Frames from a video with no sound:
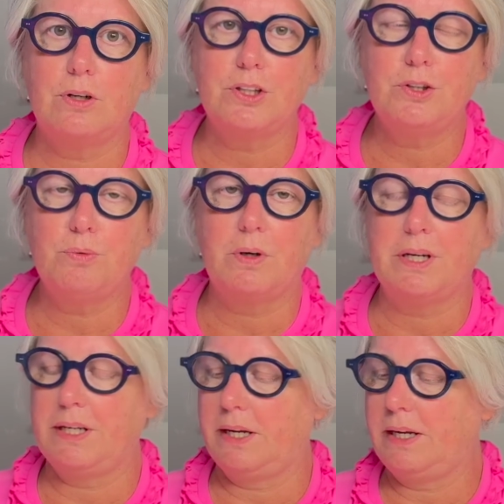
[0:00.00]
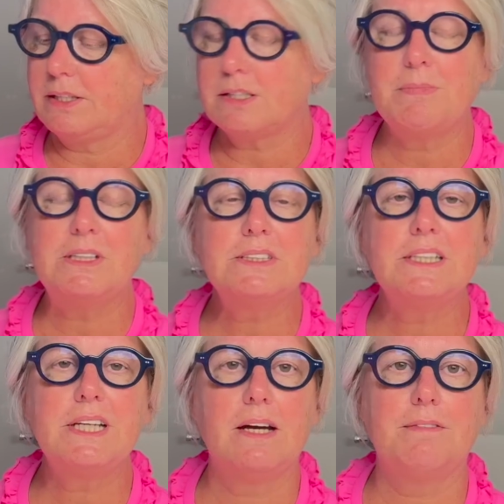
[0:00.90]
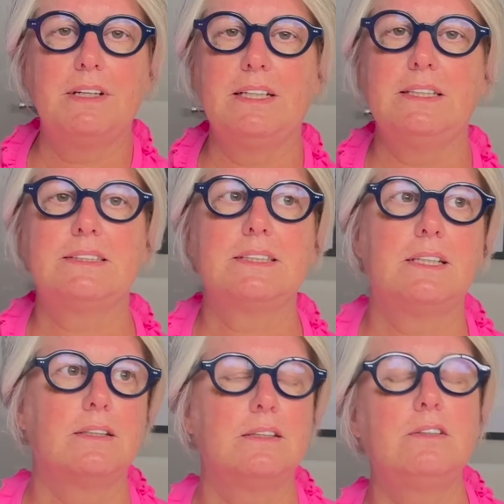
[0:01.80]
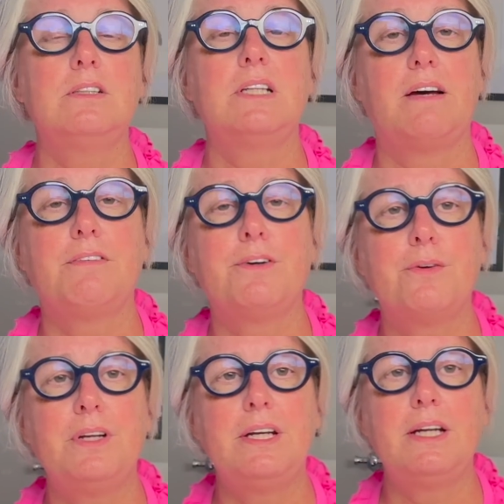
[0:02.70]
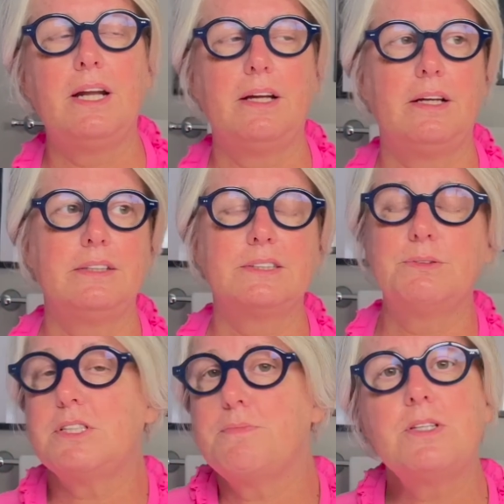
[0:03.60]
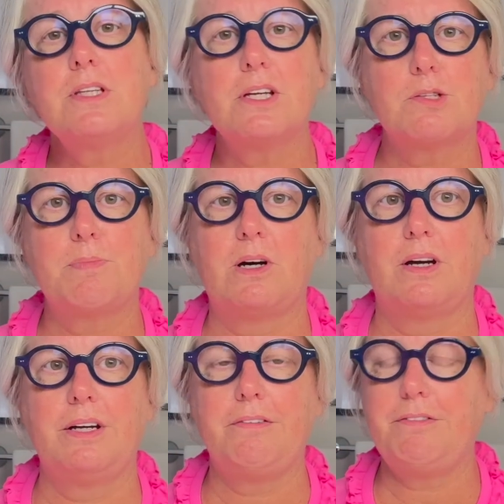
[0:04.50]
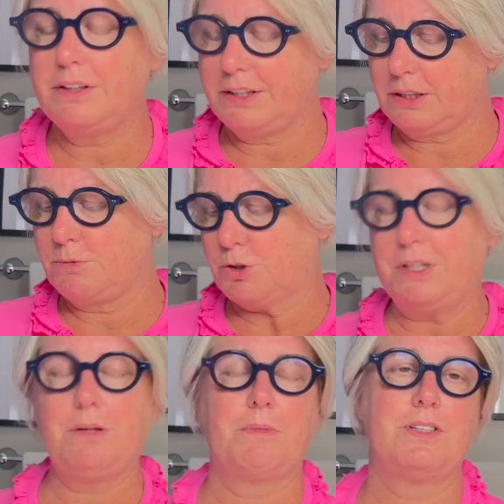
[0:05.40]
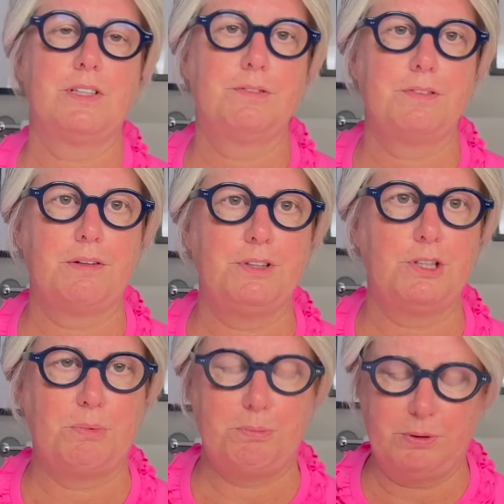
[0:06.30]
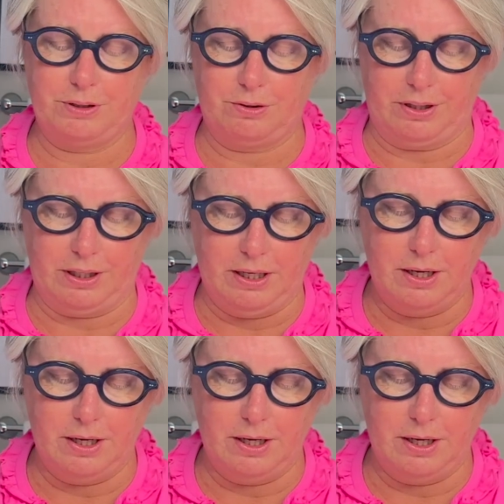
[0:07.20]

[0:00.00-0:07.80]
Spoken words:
all in one. It smells like heaven. It's got a little lavender in it, and so it smells like a spa. I feel like I'm treating myself every time I put it on.